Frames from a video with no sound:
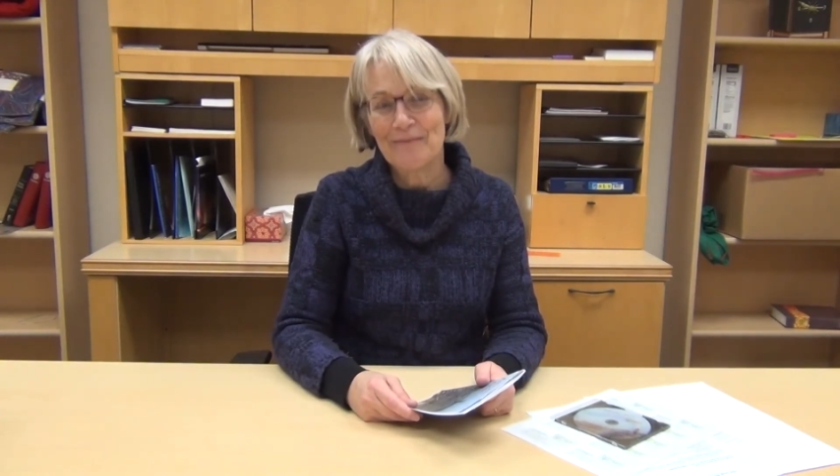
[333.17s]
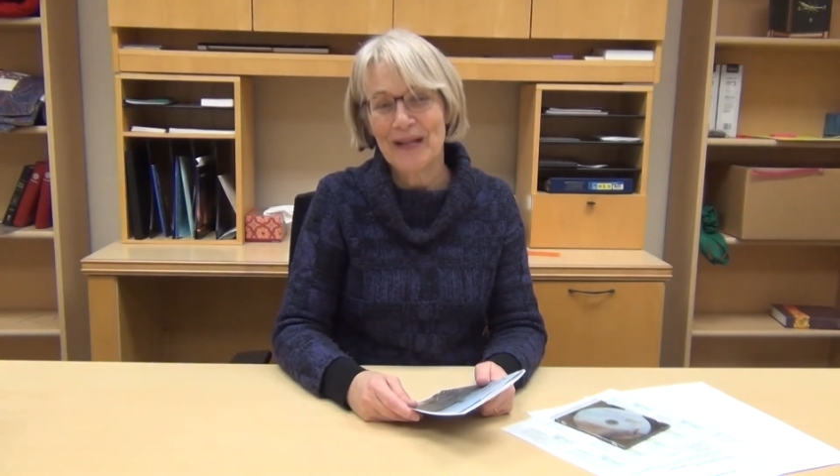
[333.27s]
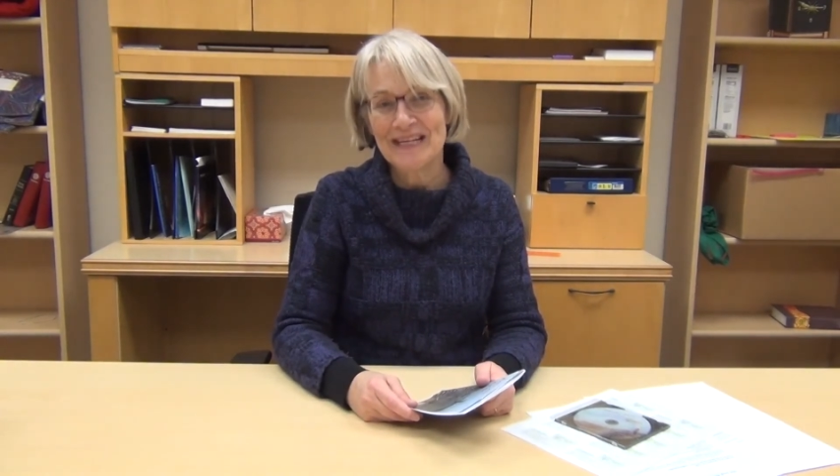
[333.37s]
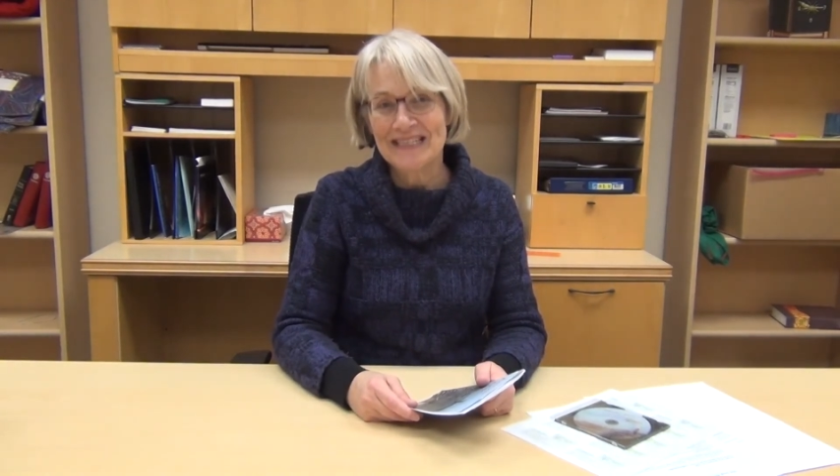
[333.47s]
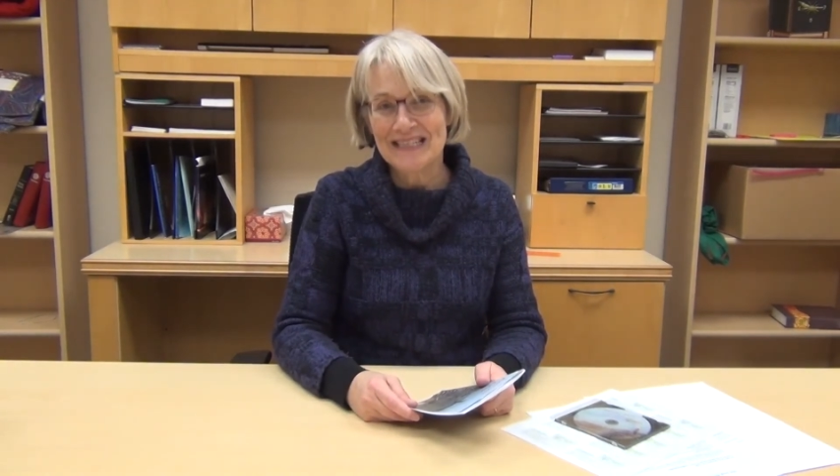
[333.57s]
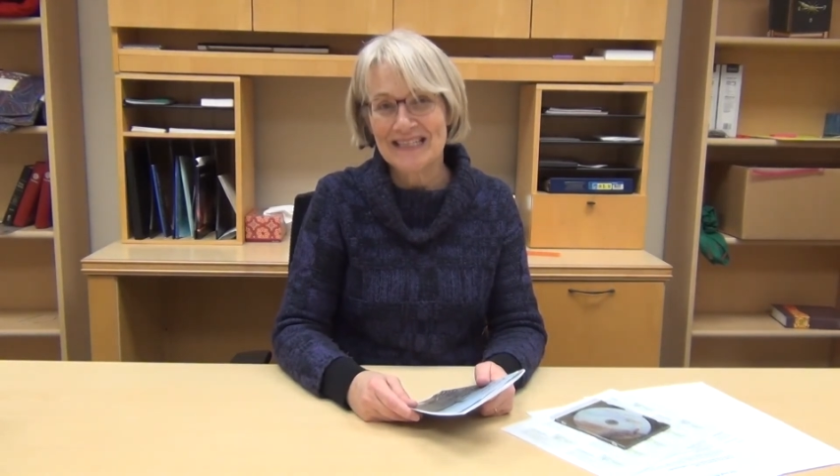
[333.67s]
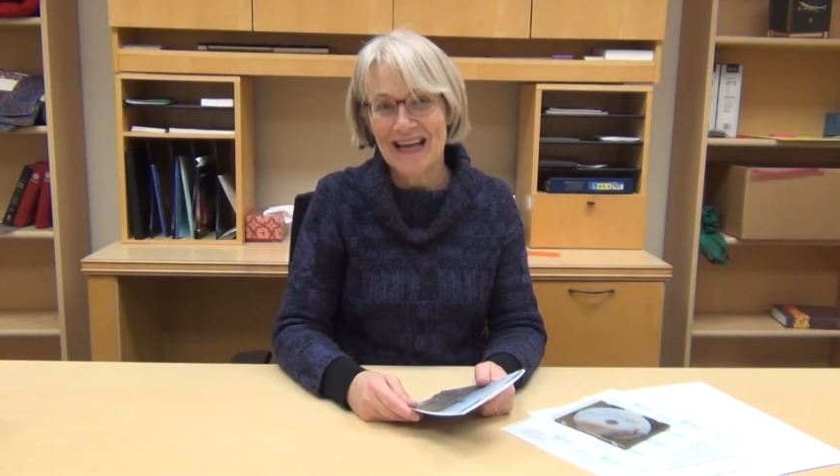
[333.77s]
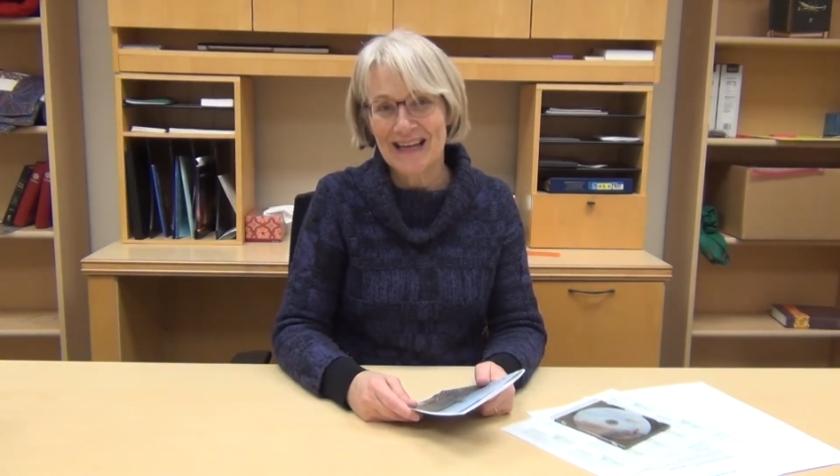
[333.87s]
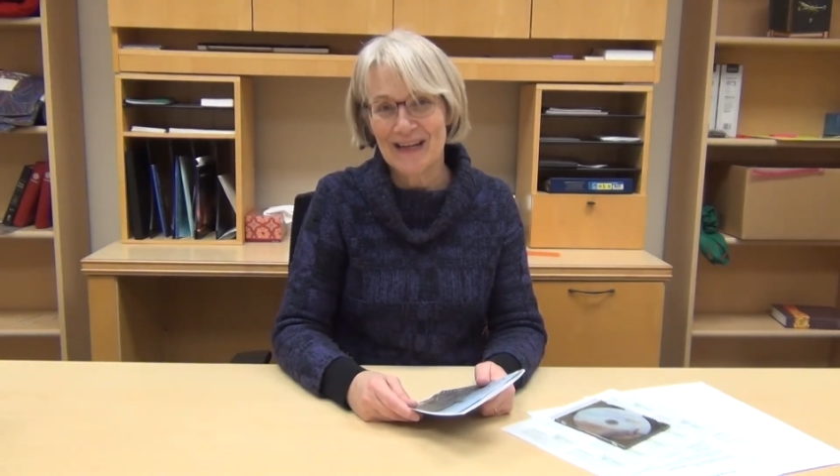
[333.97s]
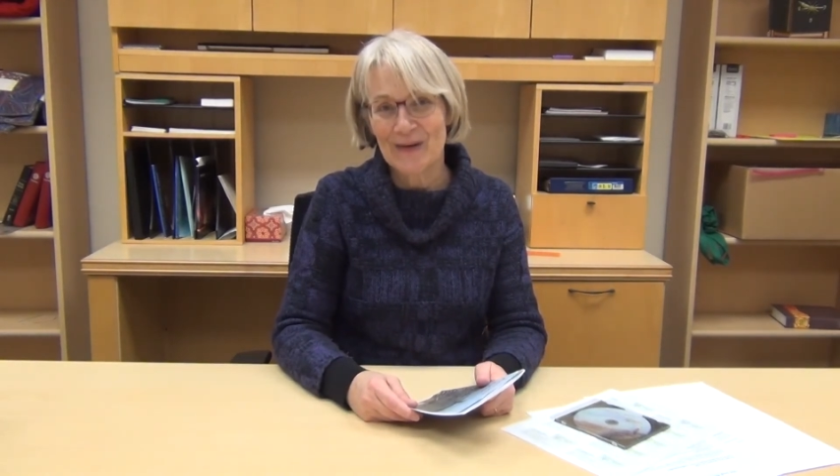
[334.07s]
Blessings
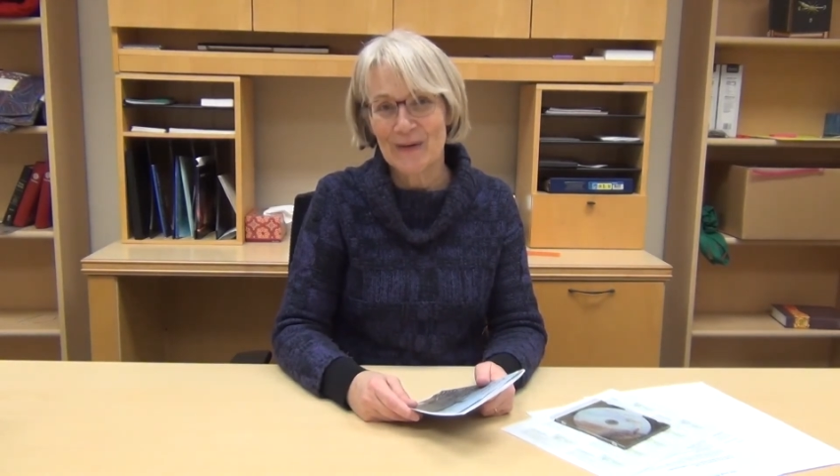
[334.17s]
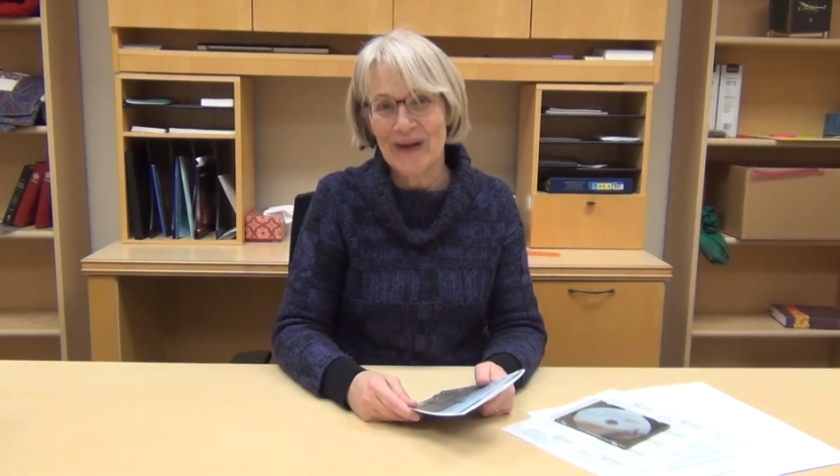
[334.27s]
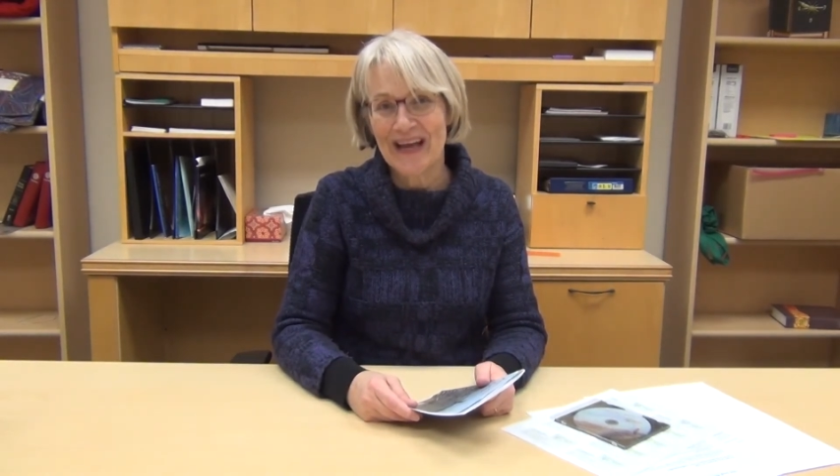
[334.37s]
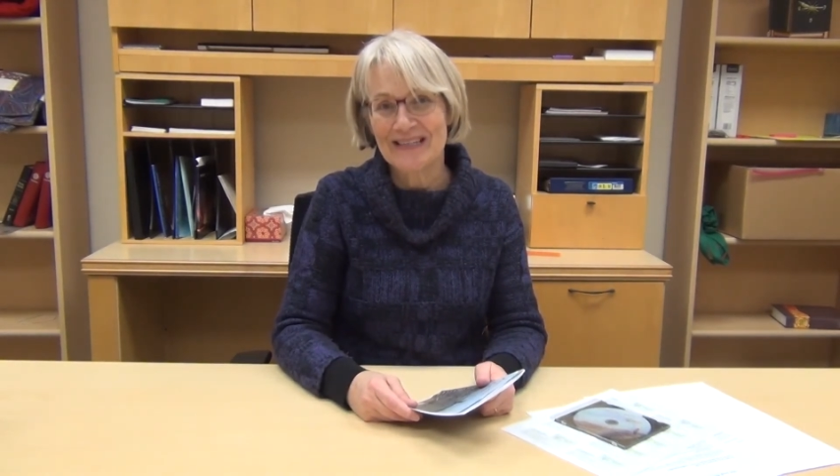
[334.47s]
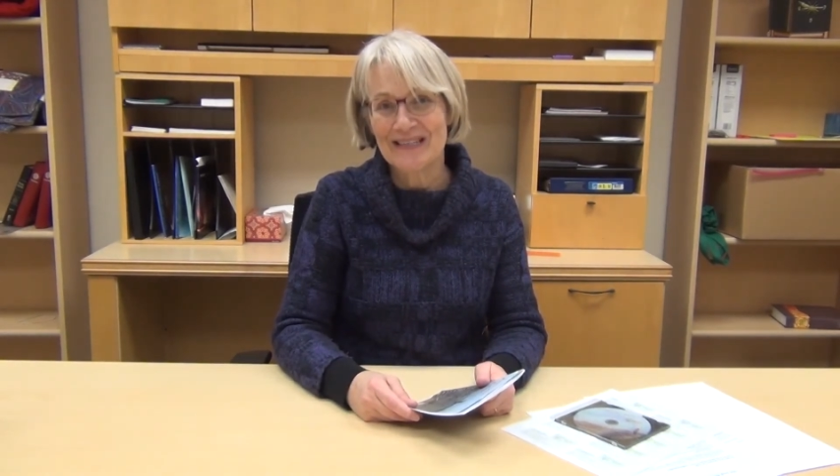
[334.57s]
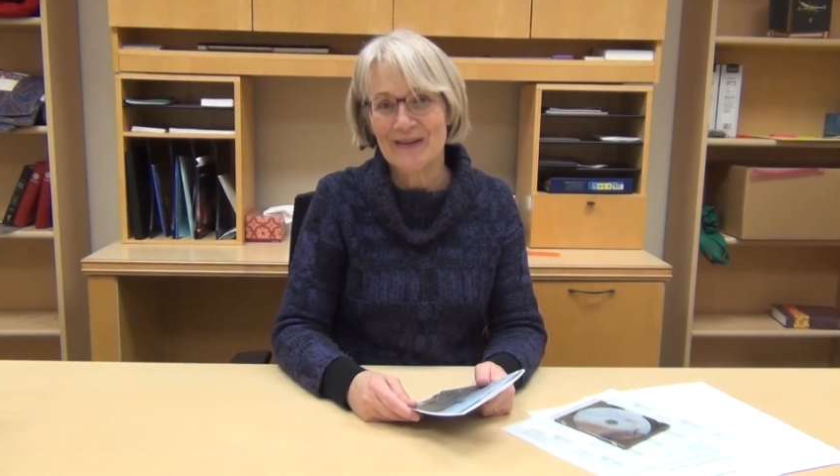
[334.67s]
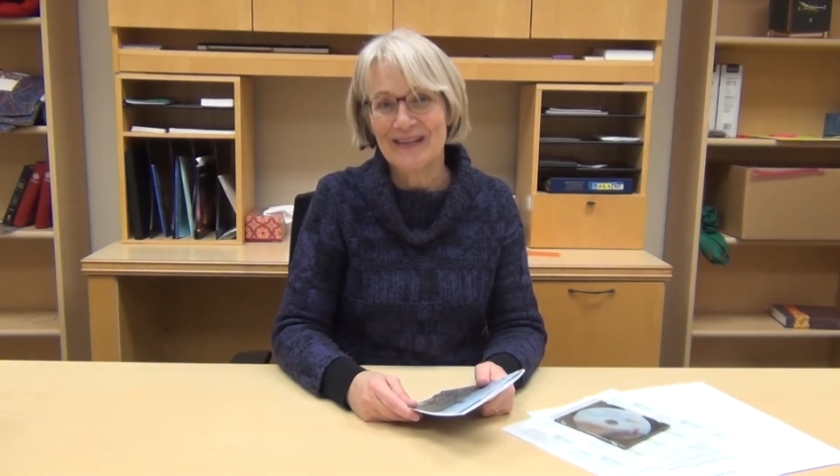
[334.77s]
on you as